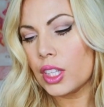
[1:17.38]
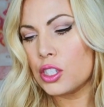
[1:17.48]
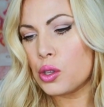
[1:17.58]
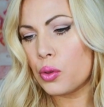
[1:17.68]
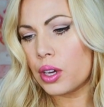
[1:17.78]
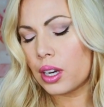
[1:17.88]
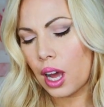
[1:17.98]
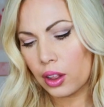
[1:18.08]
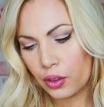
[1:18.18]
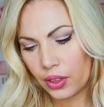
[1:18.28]
So the
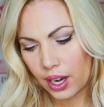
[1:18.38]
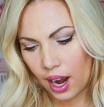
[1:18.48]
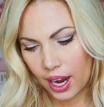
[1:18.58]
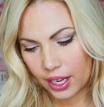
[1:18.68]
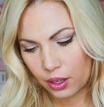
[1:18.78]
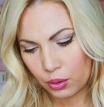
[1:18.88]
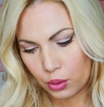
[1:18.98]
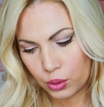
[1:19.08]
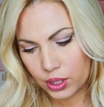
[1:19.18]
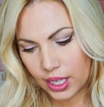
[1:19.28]
color that I
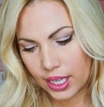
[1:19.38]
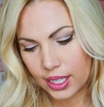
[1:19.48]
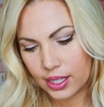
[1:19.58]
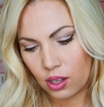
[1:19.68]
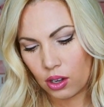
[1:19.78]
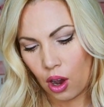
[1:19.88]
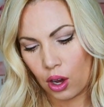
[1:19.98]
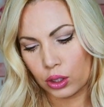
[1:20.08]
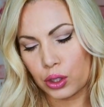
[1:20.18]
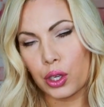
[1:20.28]
use is
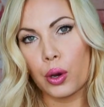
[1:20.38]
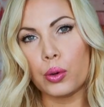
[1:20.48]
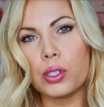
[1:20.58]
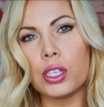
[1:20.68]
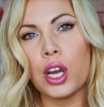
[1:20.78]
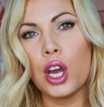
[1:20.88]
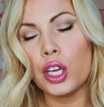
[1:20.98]
called Toast.